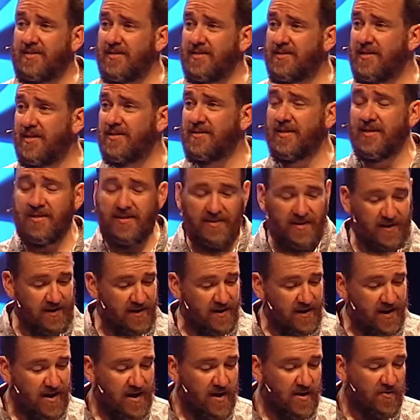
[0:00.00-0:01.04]
He says, listen,
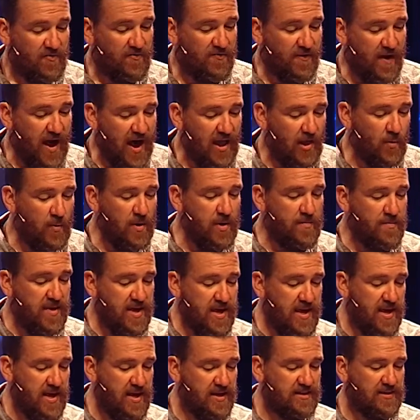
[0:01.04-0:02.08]
Following
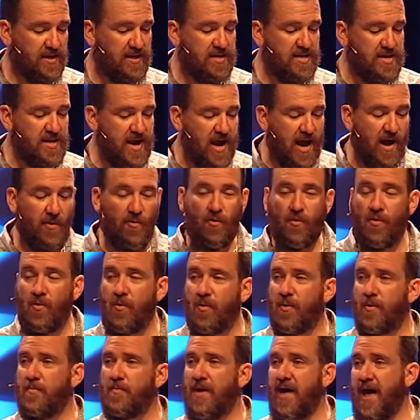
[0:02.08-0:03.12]
me is a narrow
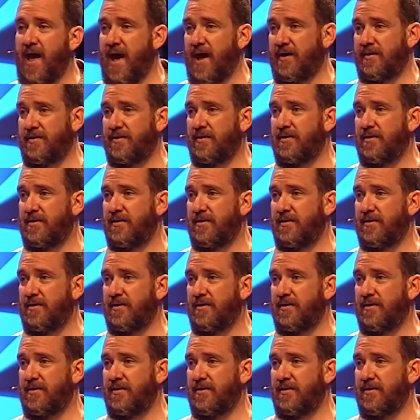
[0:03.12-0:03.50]
path.